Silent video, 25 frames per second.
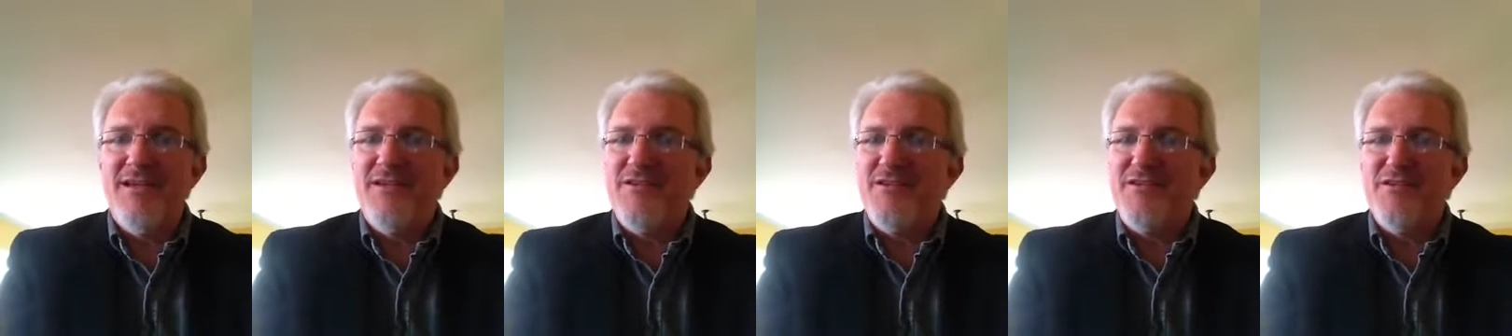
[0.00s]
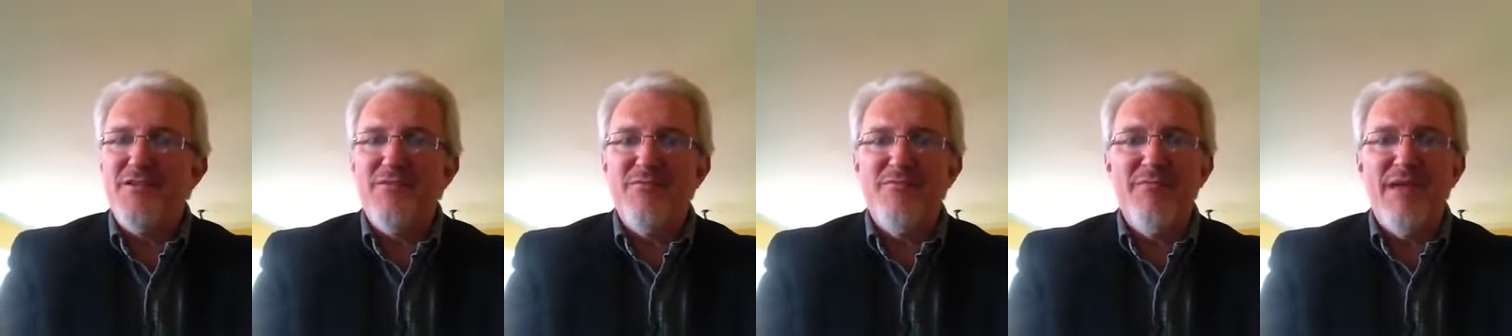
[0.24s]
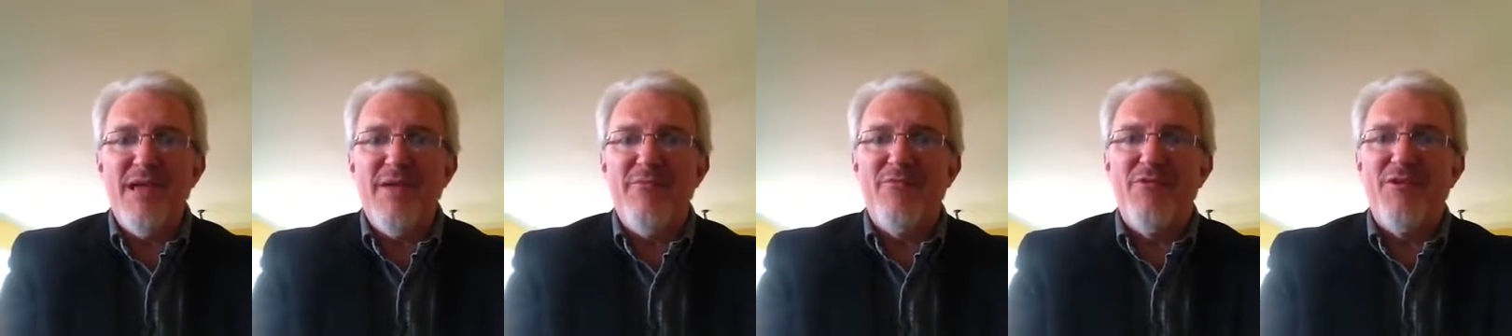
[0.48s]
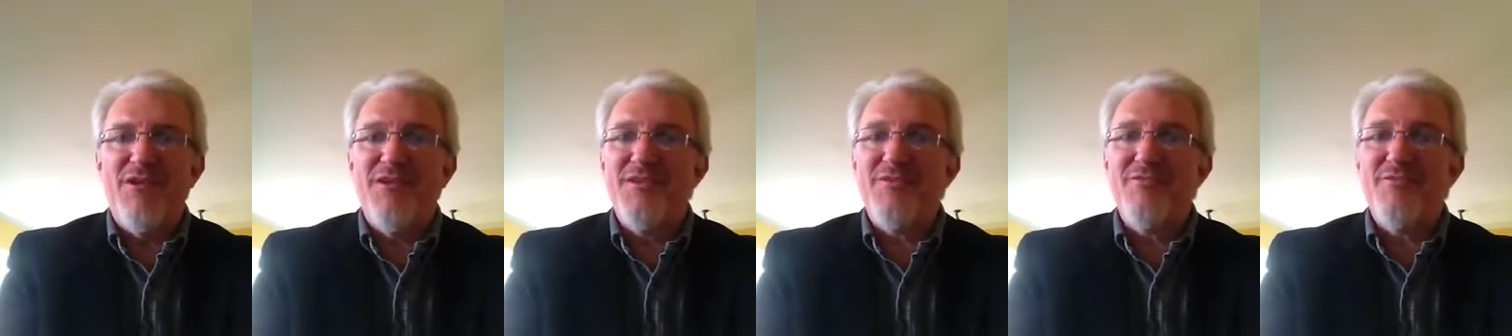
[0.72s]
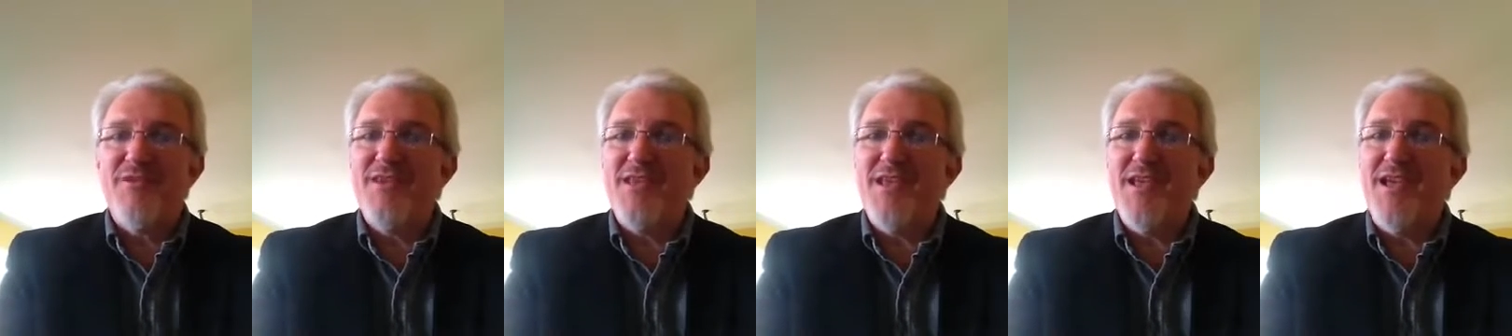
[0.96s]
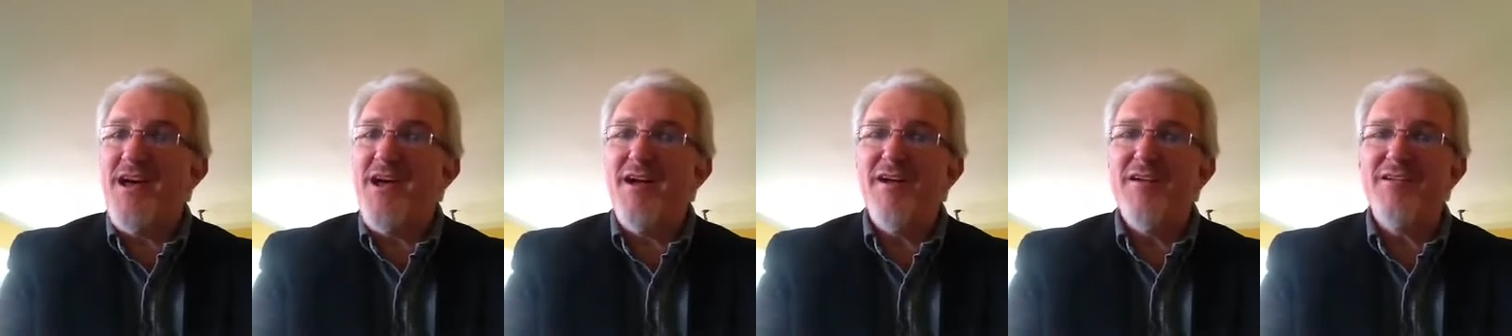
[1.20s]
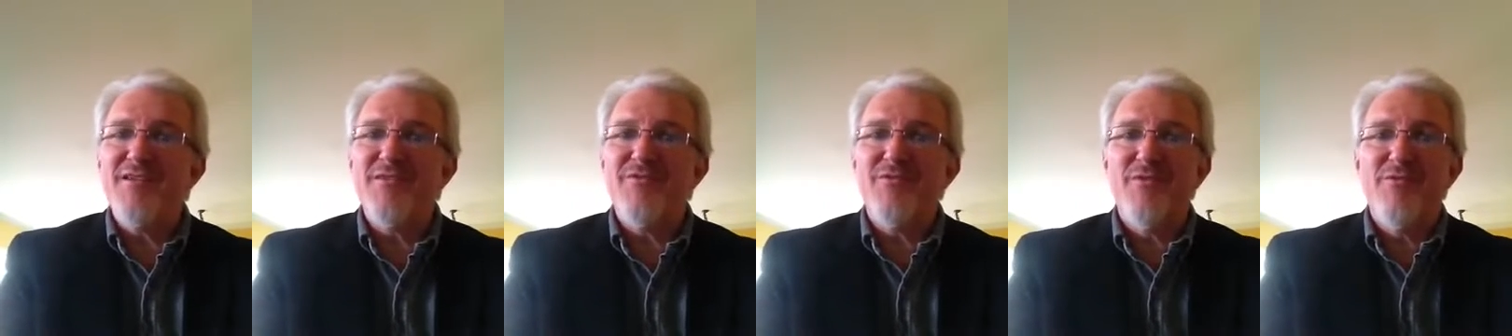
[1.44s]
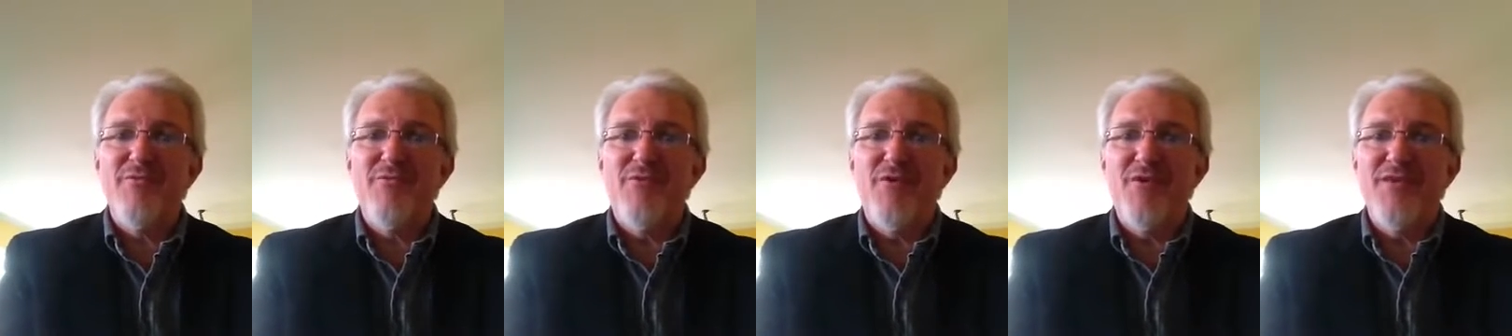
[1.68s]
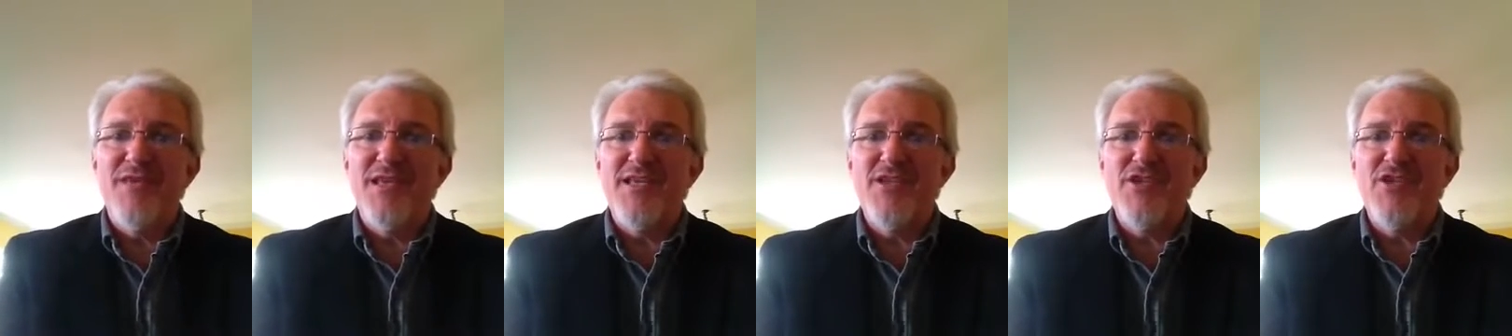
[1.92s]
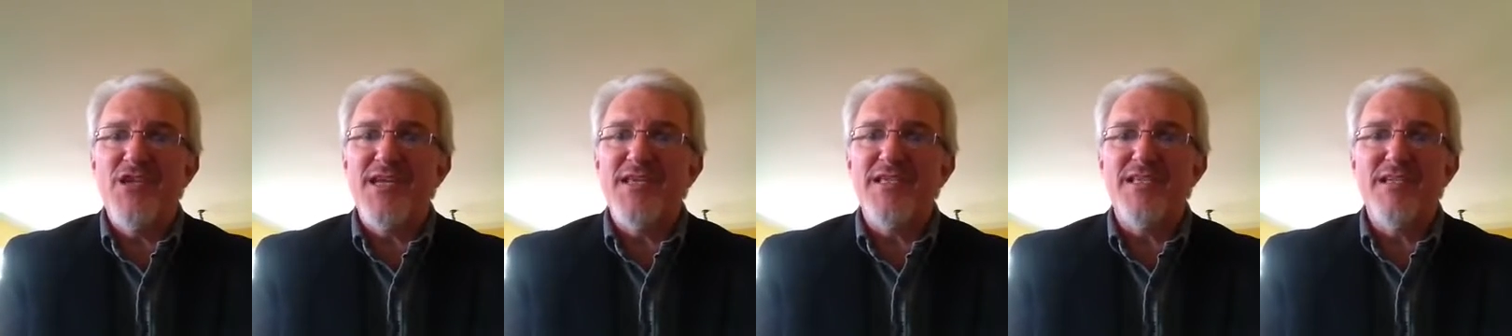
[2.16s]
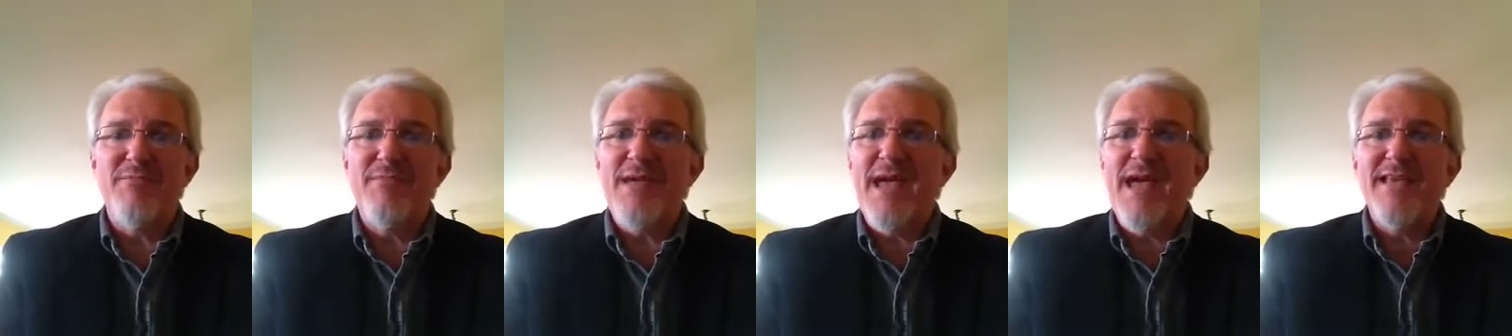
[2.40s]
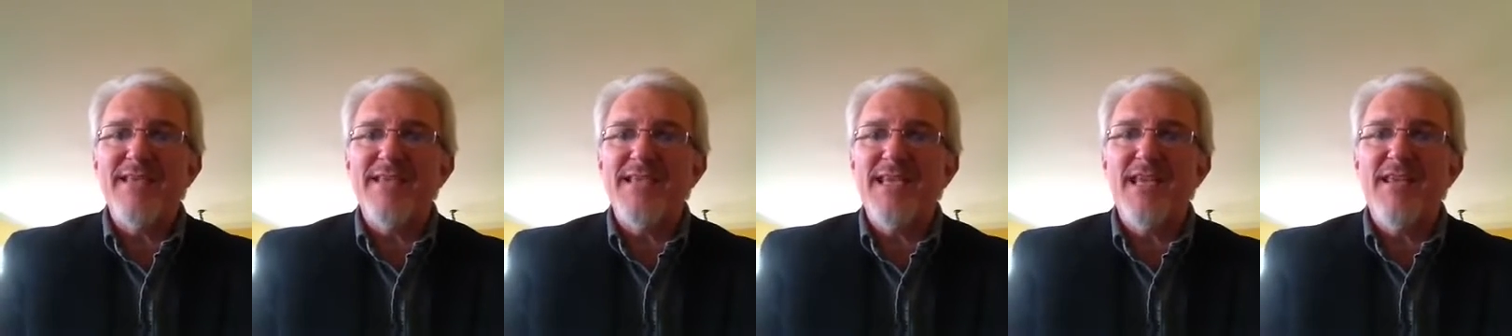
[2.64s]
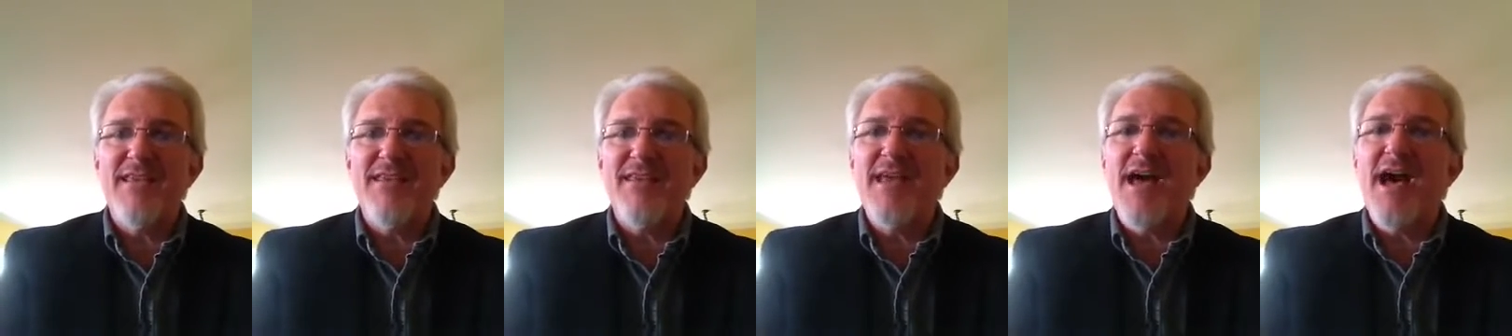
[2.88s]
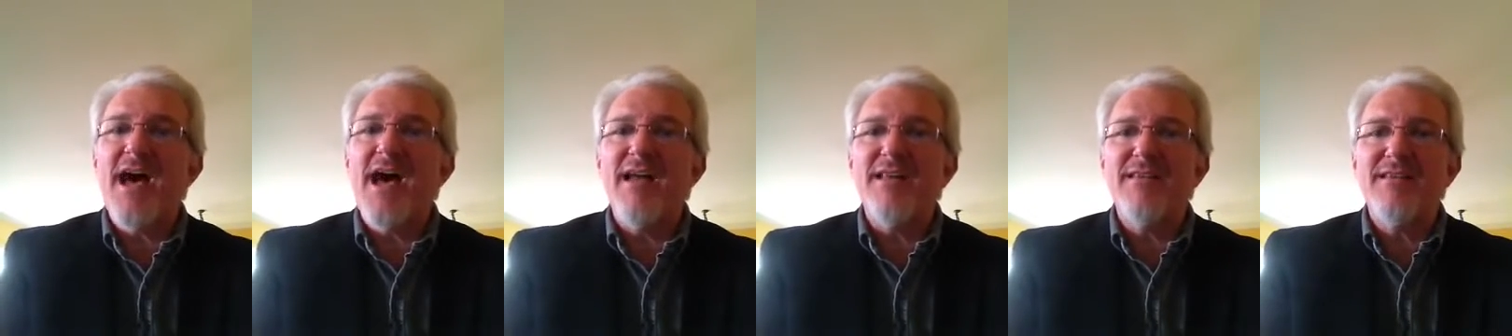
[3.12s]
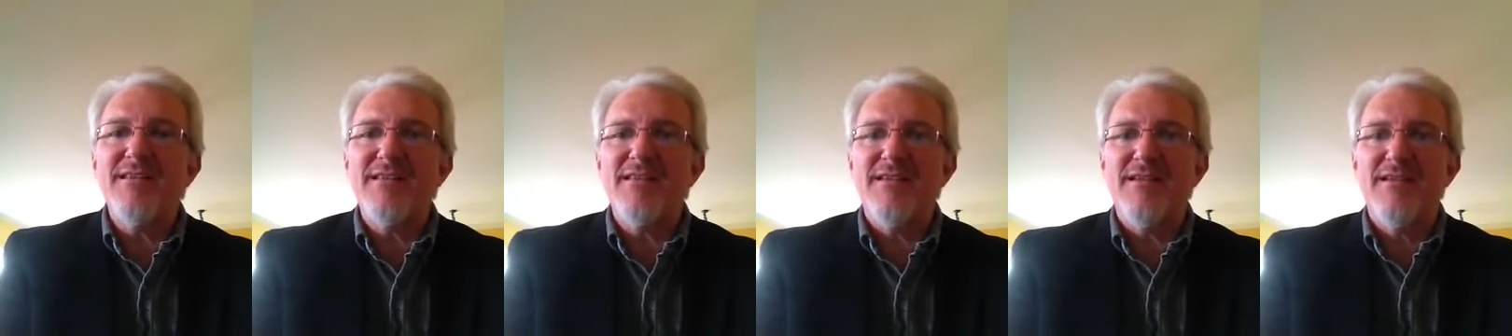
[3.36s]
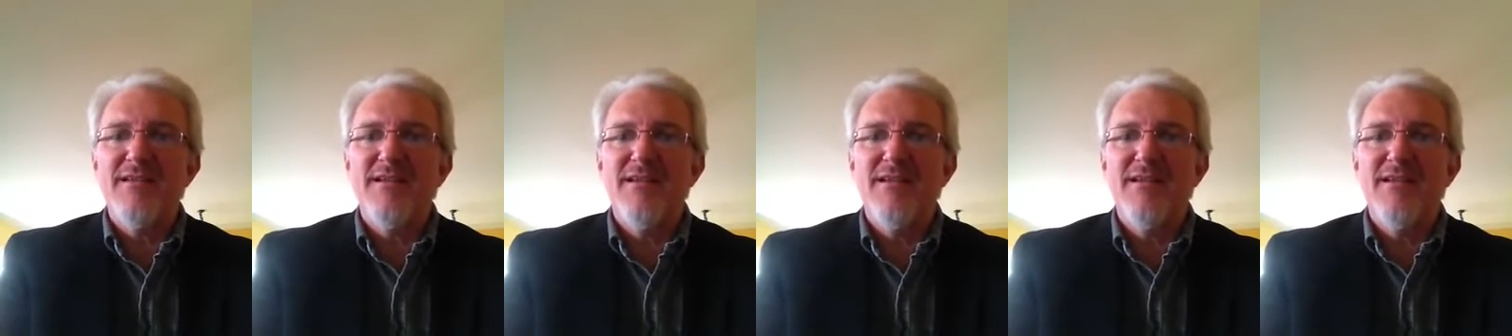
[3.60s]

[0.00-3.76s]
Here's to memories when the arts were more than just a passing thought,